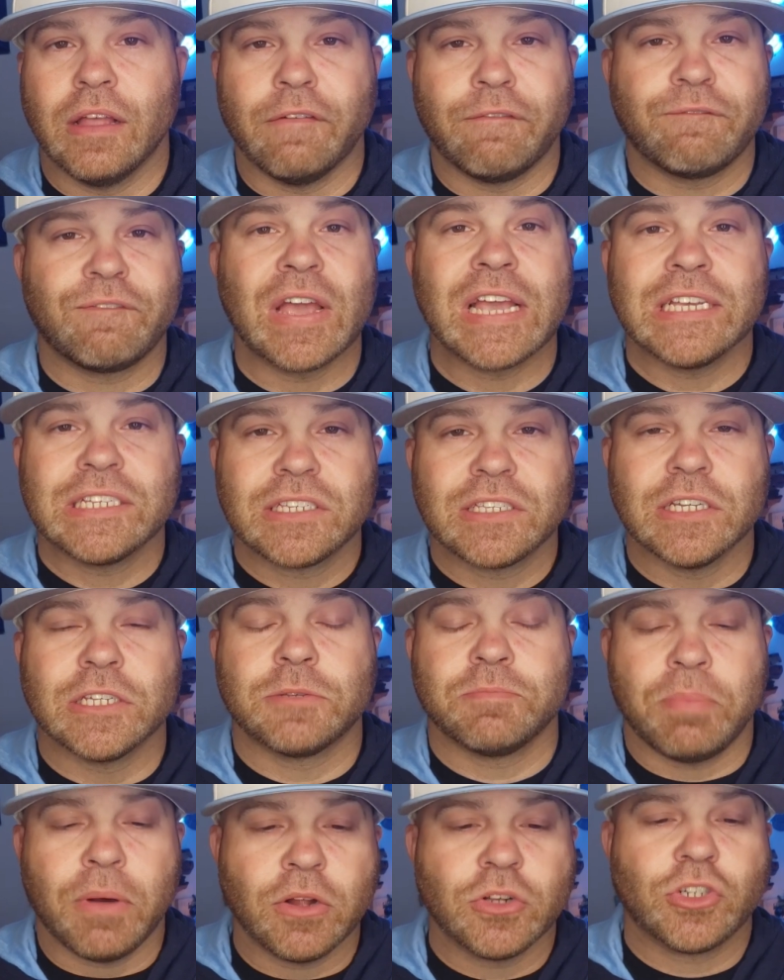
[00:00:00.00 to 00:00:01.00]
a face that's
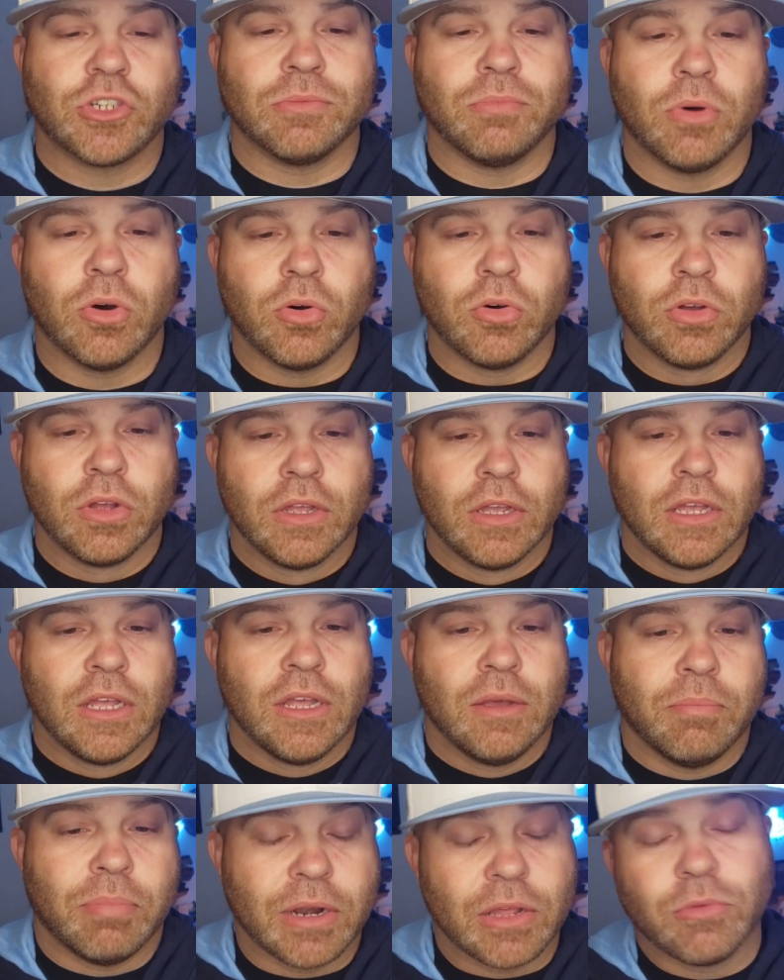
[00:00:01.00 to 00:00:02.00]
punchable.
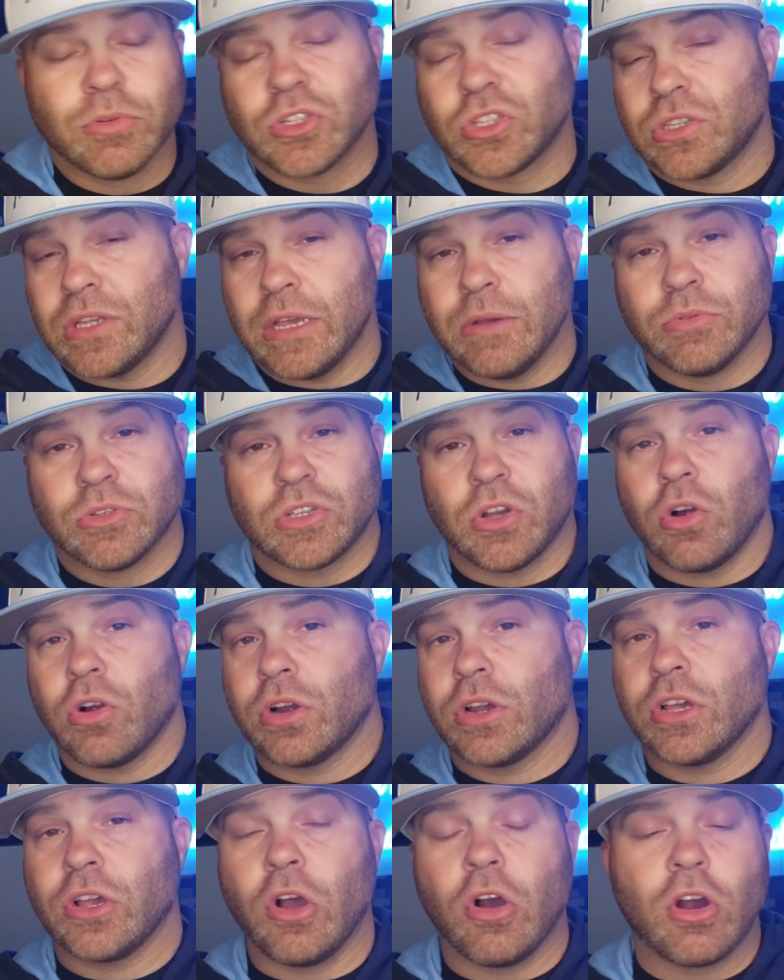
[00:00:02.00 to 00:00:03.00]
But he was
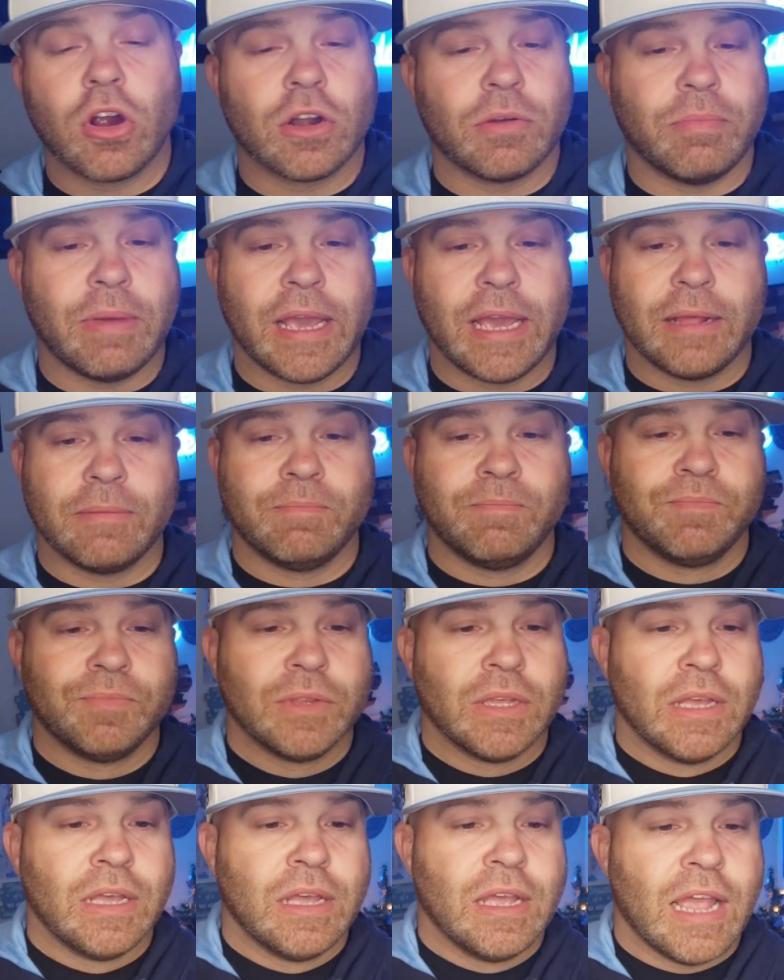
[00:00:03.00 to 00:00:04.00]
hard to guard, man.
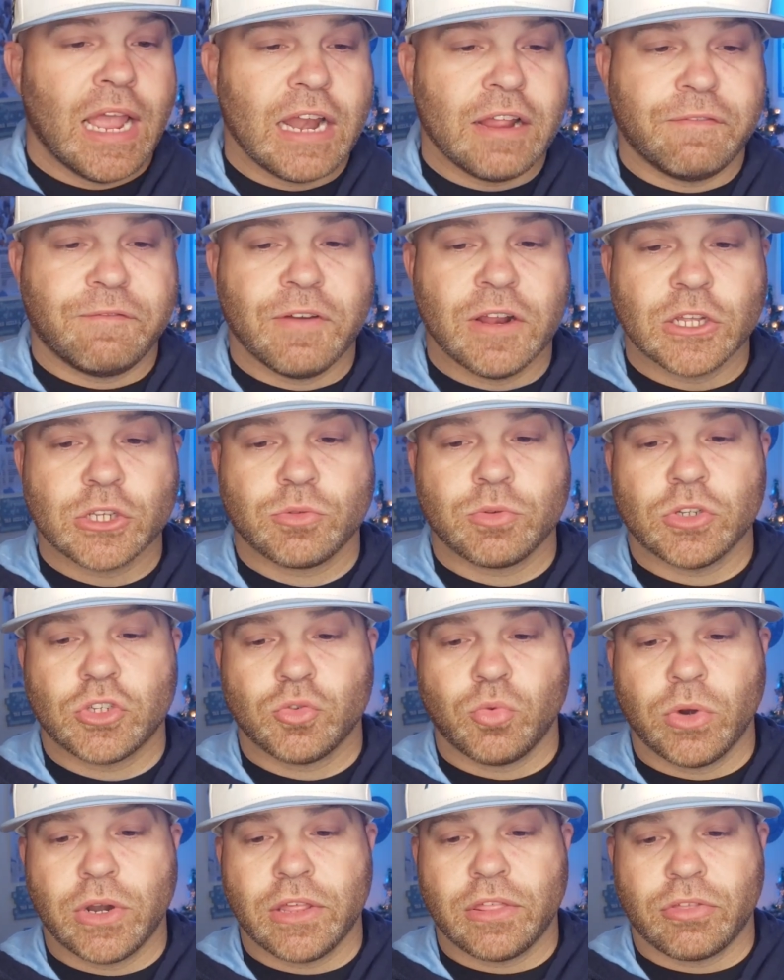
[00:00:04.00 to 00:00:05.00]
And he finished with
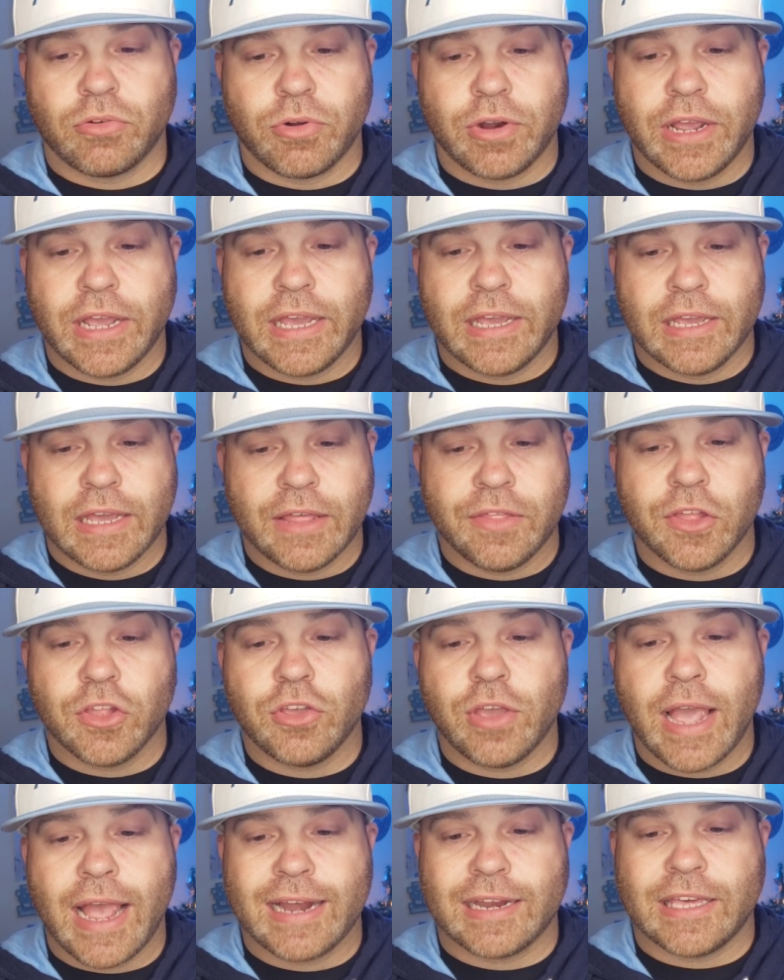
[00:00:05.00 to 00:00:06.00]
23. And then
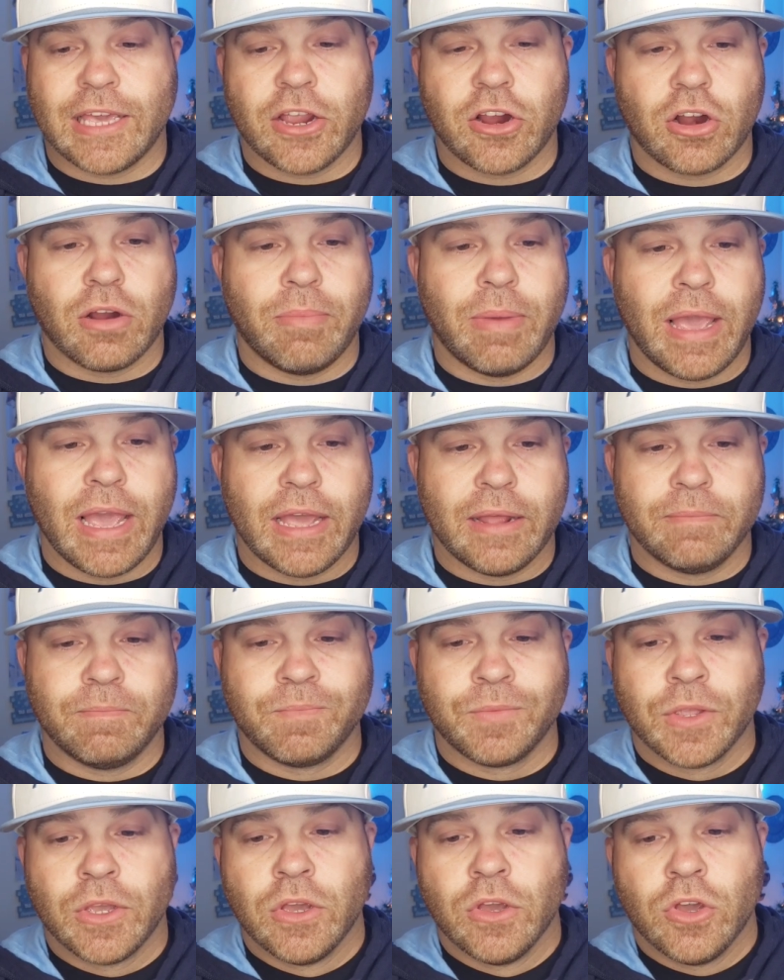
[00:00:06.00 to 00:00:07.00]
you had Caravan,
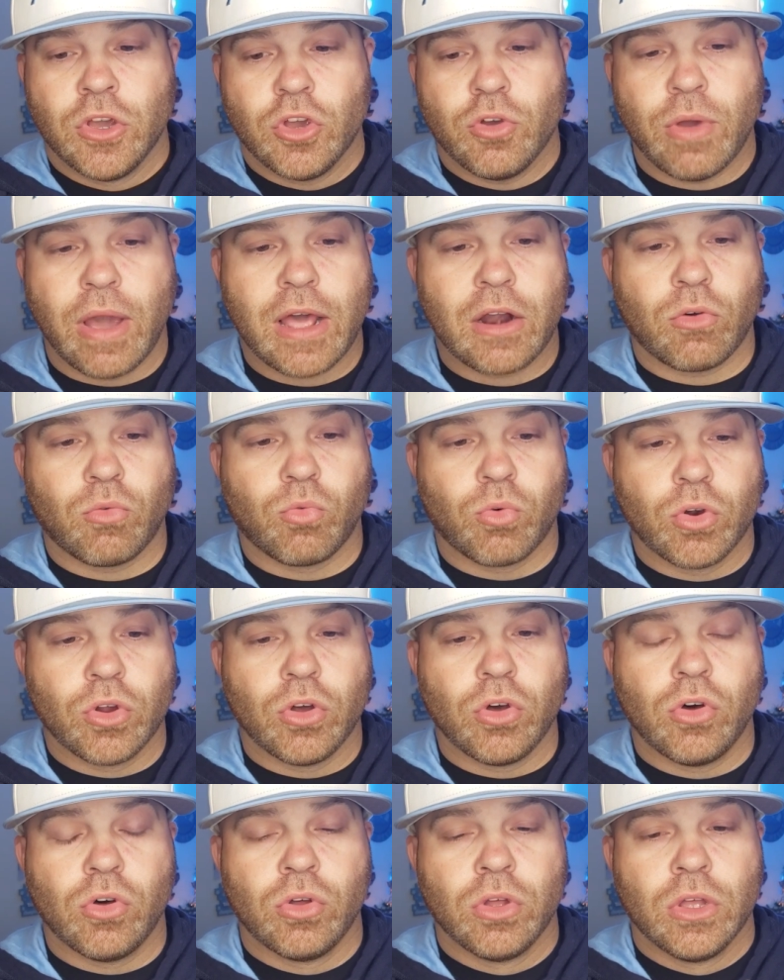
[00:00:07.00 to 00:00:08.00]
who had a
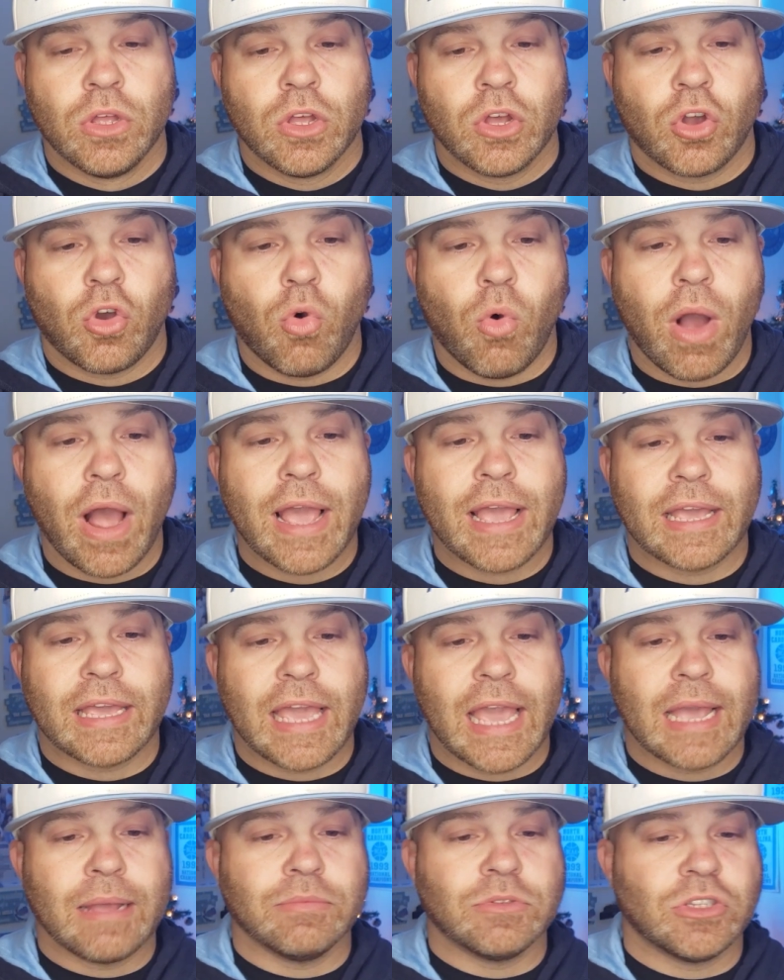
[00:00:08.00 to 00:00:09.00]
real quiet
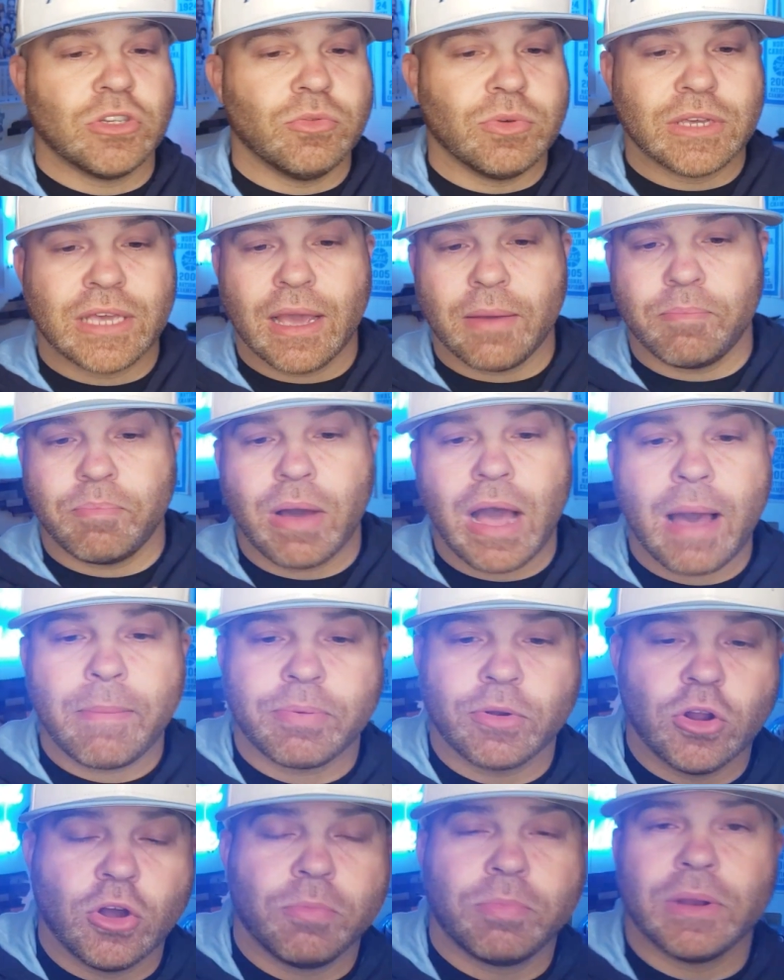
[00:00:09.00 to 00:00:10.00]
game, too. He kept
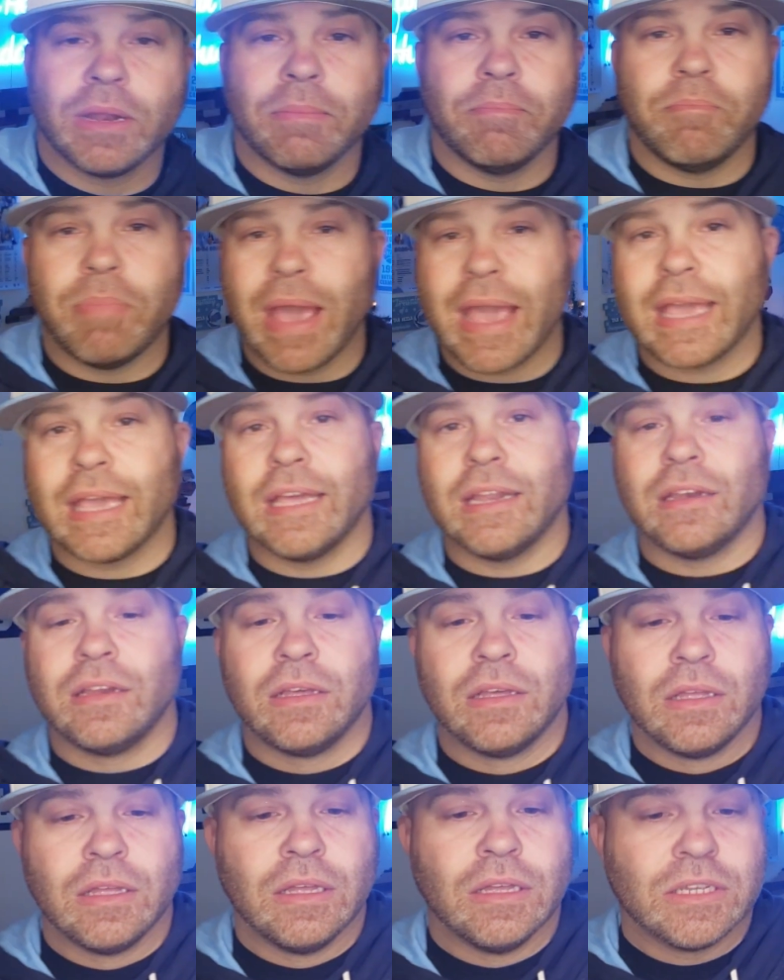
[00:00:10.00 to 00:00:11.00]
popping open and banging
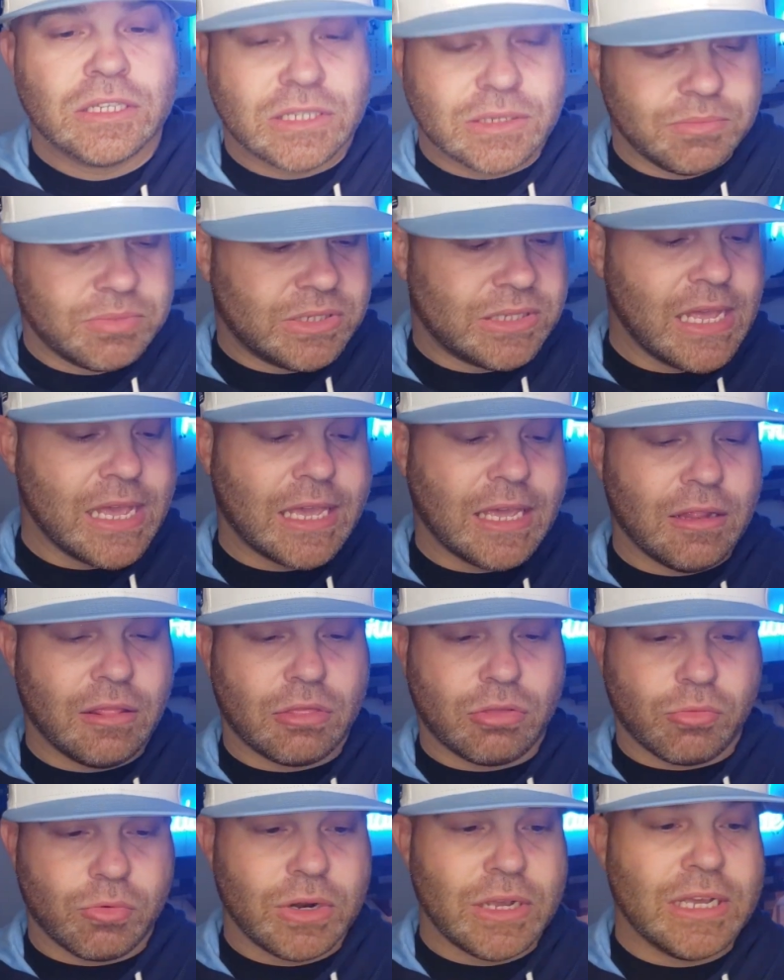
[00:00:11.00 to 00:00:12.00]
some stinking
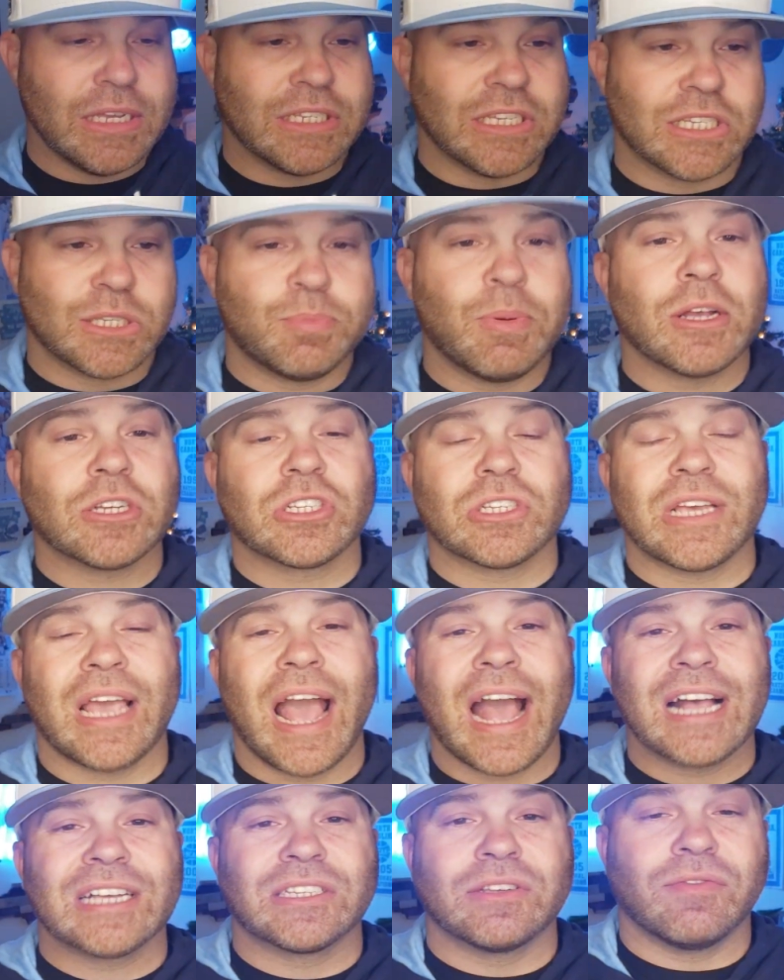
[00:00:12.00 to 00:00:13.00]
threes, especially
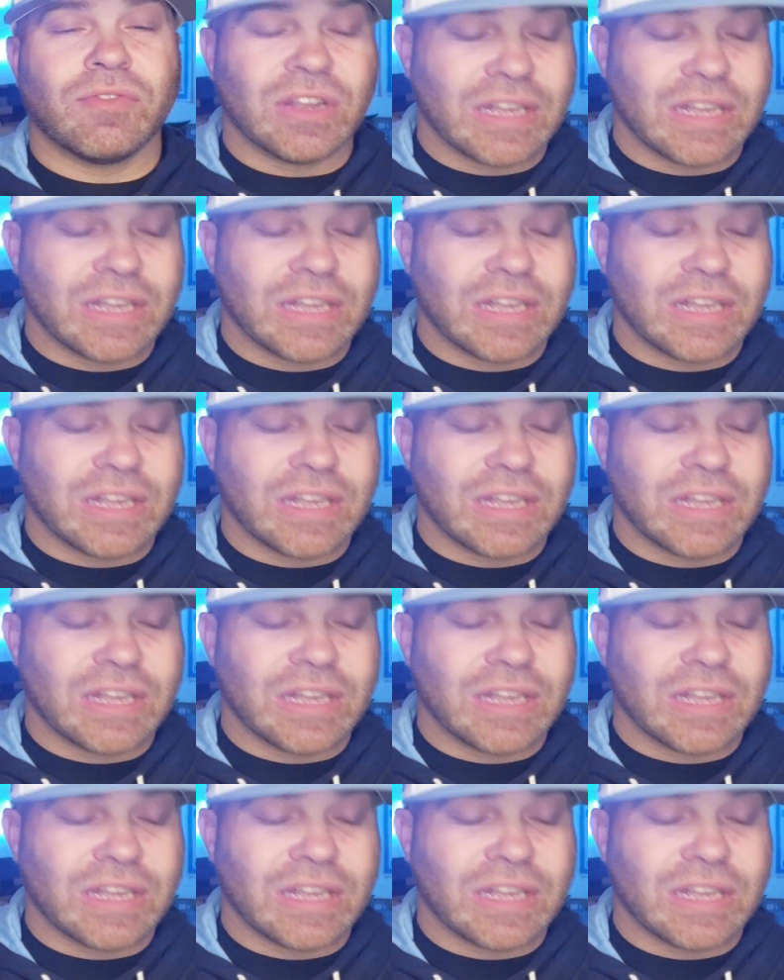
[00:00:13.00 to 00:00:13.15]
as of